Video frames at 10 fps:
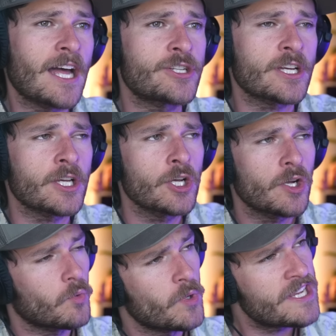logic,
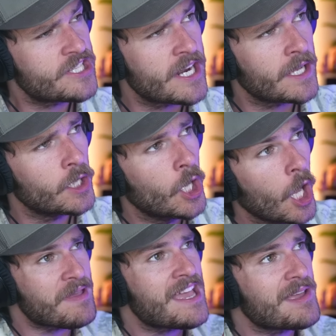reasoning,
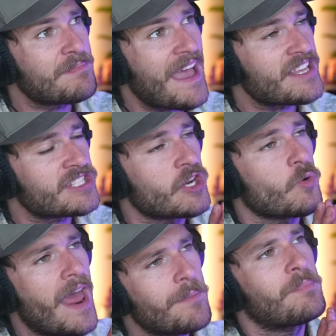being based
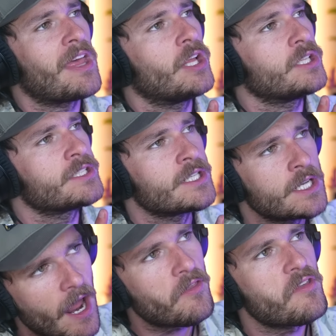and red pilled,
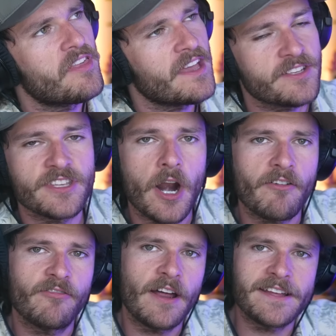and other things that
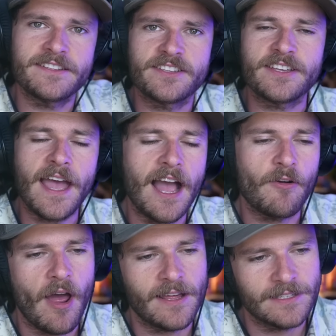are funny to say
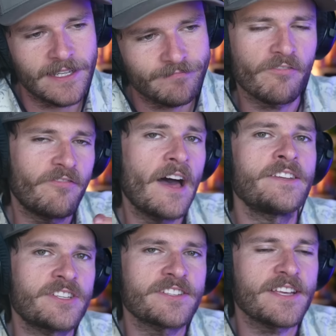ironically, or
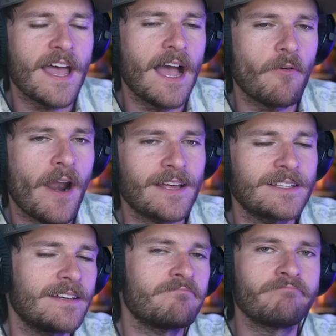fun to say
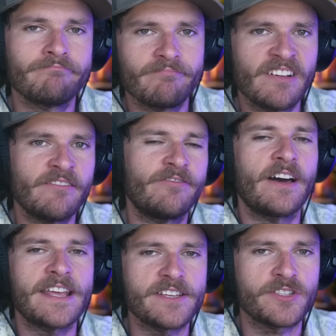ironically
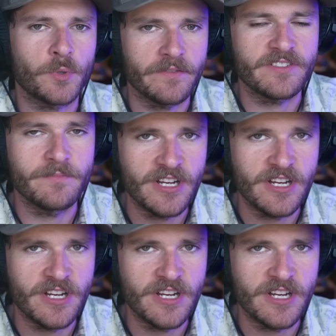funny is sort of